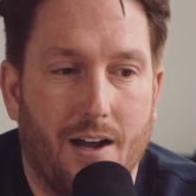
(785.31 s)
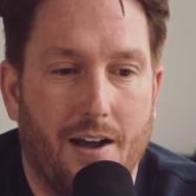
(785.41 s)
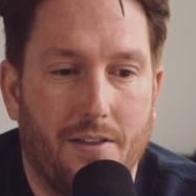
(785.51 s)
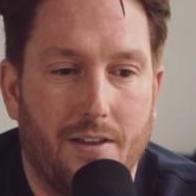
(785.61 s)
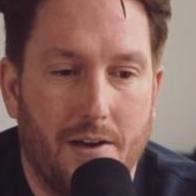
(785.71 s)

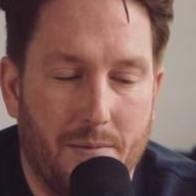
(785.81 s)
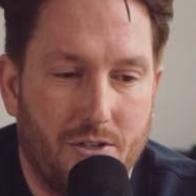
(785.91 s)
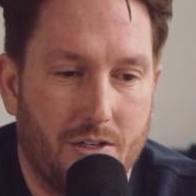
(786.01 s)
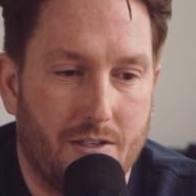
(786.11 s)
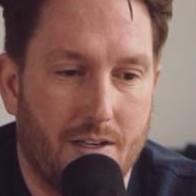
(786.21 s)
The
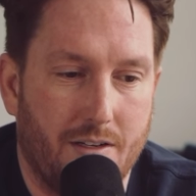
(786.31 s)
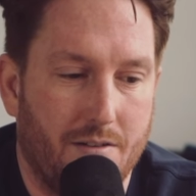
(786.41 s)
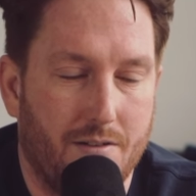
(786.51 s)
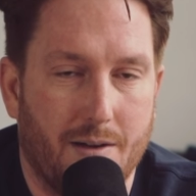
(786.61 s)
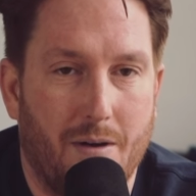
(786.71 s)
images that
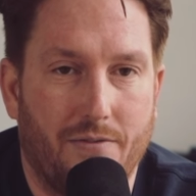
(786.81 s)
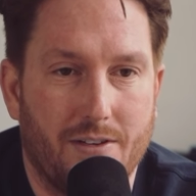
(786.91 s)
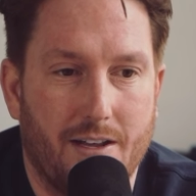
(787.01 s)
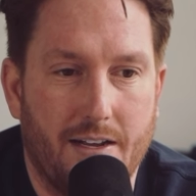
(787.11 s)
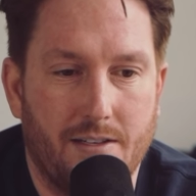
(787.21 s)
come off
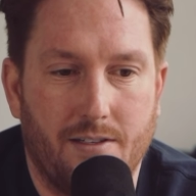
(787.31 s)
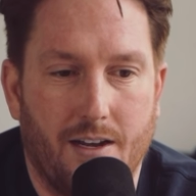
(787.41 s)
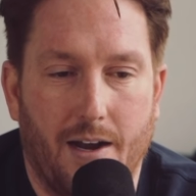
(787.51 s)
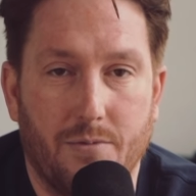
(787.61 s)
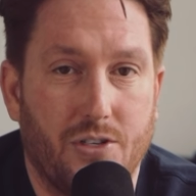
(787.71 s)
this lens,
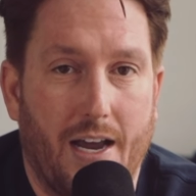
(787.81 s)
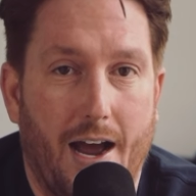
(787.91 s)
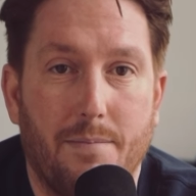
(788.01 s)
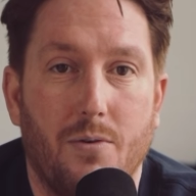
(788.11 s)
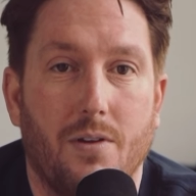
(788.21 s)
I'm just
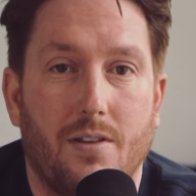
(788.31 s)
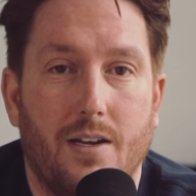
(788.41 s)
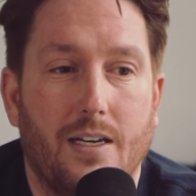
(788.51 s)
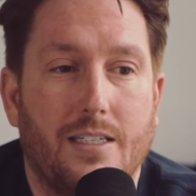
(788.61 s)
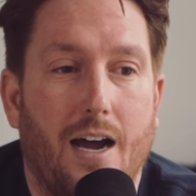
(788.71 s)
happy with
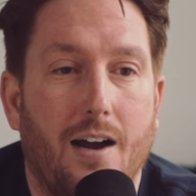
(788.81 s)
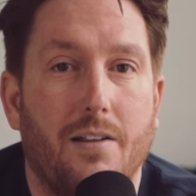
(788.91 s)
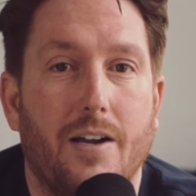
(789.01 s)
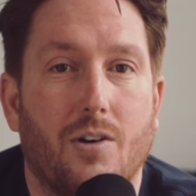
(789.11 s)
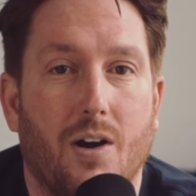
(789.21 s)

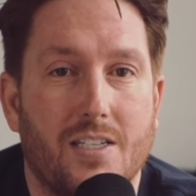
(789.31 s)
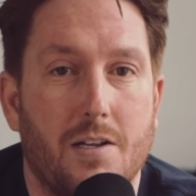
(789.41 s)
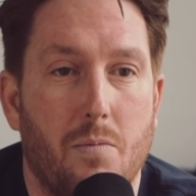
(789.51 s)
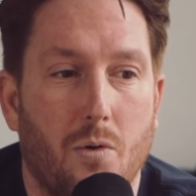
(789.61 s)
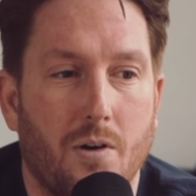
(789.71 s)
entirely across
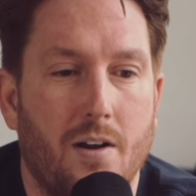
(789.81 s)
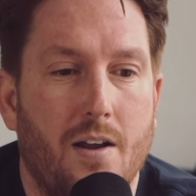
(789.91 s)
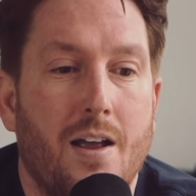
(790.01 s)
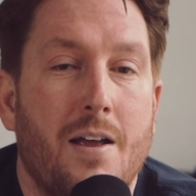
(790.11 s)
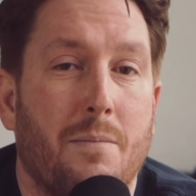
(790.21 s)
the board,
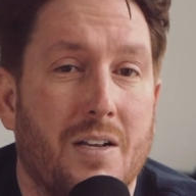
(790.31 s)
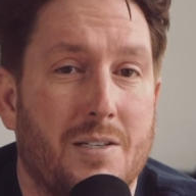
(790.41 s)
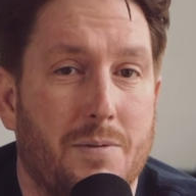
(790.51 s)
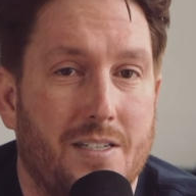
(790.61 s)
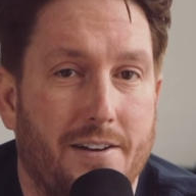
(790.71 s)
but
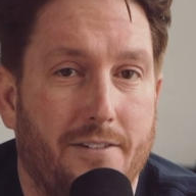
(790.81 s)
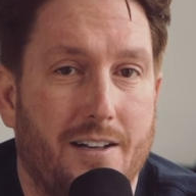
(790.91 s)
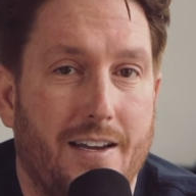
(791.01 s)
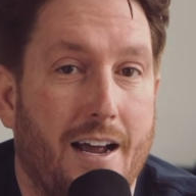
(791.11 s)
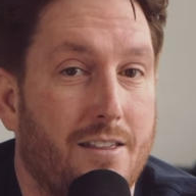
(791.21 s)

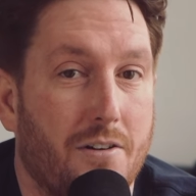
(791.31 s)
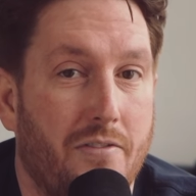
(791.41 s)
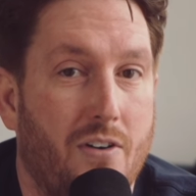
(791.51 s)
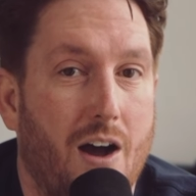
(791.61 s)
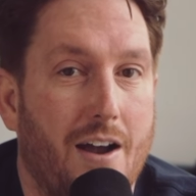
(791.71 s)
specifically at
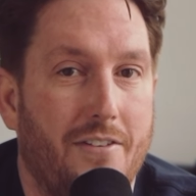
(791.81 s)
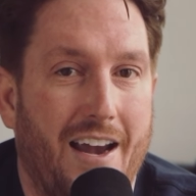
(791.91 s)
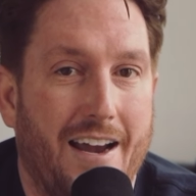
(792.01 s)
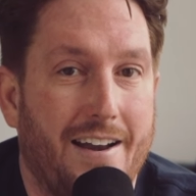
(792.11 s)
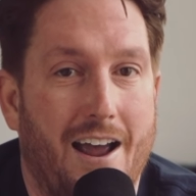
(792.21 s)
35
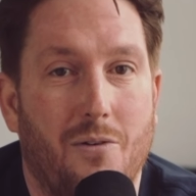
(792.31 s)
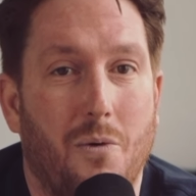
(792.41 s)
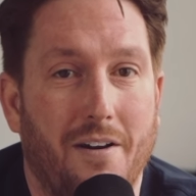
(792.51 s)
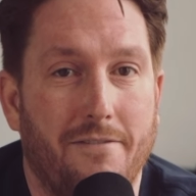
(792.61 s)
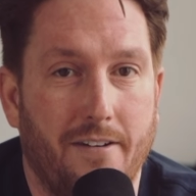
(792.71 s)
and at
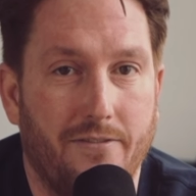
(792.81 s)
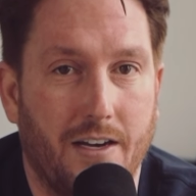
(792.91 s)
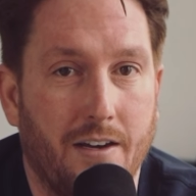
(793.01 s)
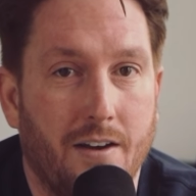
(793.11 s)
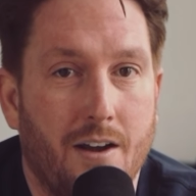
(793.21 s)

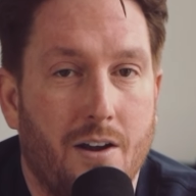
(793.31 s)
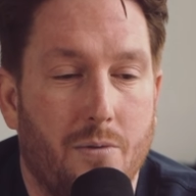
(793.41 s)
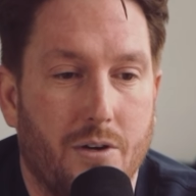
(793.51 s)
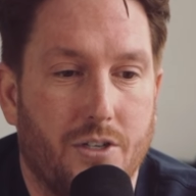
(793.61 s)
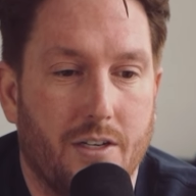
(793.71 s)
150,
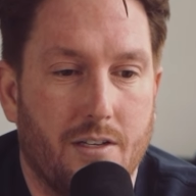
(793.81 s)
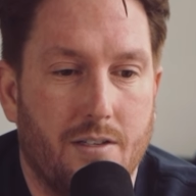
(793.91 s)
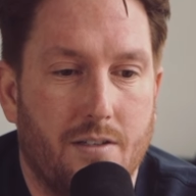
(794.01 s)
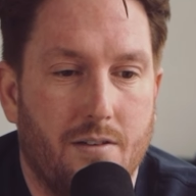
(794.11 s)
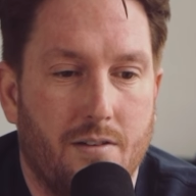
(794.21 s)
which
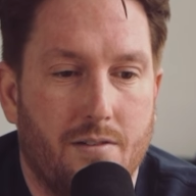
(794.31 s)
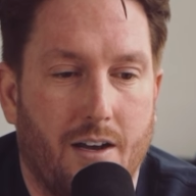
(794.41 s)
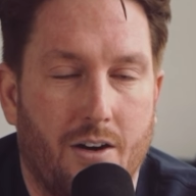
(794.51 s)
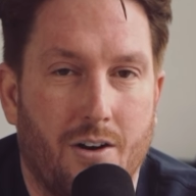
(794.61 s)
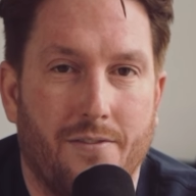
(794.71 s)
is,
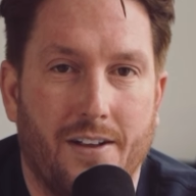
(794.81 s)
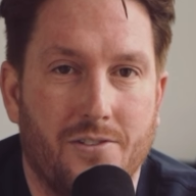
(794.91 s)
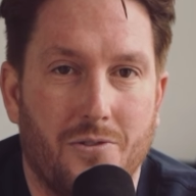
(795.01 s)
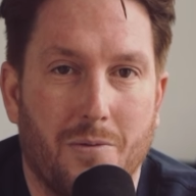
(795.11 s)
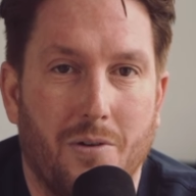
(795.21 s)
I don't know if that's
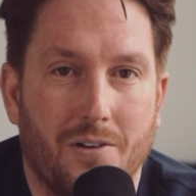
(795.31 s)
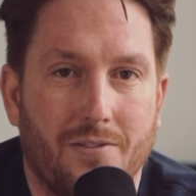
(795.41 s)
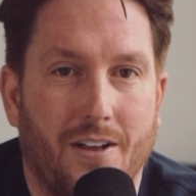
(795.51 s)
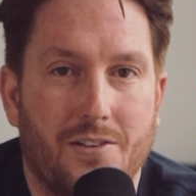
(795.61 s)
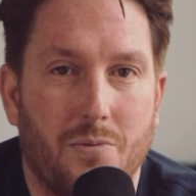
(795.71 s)
normal or
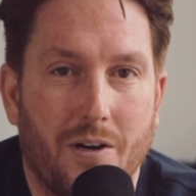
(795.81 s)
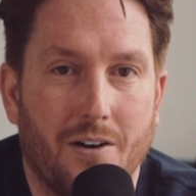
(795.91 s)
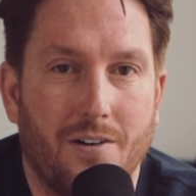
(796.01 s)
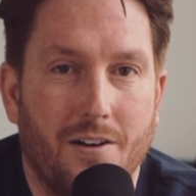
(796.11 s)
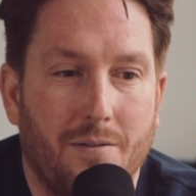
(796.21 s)
if that's weird.